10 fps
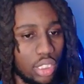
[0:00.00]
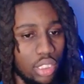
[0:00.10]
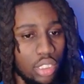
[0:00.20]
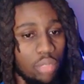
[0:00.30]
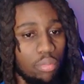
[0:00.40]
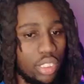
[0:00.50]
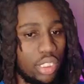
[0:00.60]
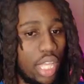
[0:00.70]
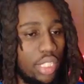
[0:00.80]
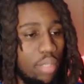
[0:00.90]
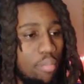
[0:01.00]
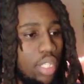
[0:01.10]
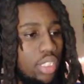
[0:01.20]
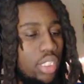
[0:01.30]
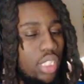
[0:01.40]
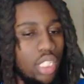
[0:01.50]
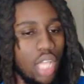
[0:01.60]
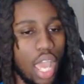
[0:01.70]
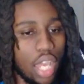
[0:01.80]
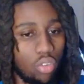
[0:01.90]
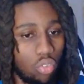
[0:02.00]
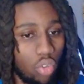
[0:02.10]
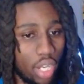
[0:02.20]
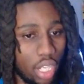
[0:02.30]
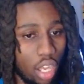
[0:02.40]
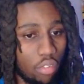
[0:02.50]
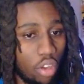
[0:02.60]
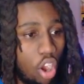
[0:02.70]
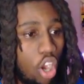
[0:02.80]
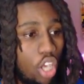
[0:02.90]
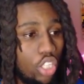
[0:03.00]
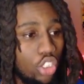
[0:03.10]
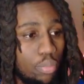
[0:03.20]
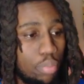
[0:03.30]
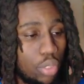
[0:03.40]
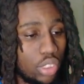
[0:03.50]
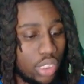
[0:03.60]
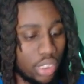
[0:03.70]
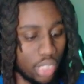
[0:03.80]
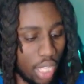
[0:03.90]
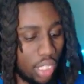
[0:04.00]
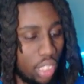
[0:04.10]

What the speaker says: when it's said diminished at a rate of 100 per second.